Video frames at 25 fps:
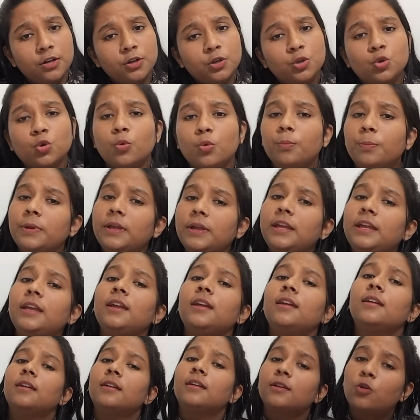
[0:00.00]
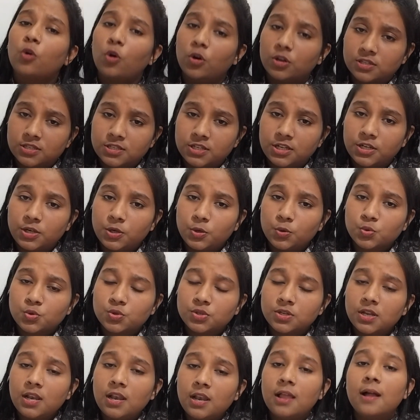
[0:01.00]
to be
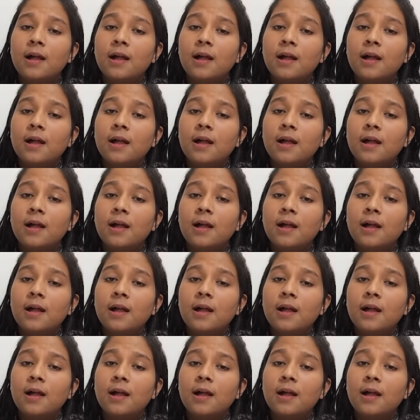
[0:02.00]
constitutional,